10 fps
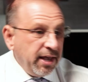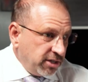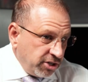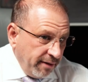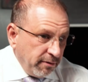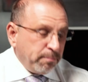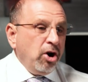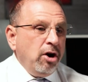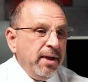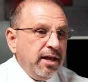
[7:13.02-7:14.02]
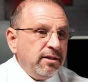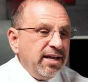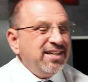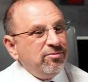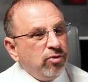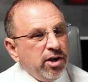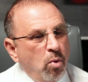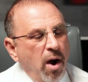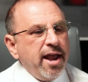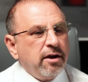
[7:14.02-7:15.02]
They can still have a permit, they can
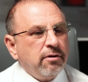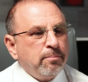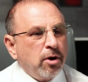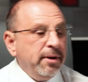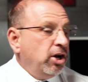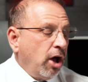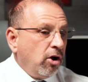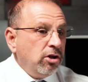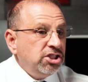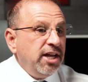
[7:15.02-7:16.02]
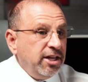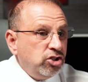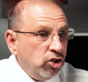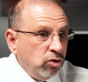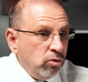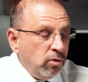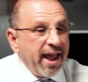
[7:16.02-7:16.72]
require a permit. Not all states do.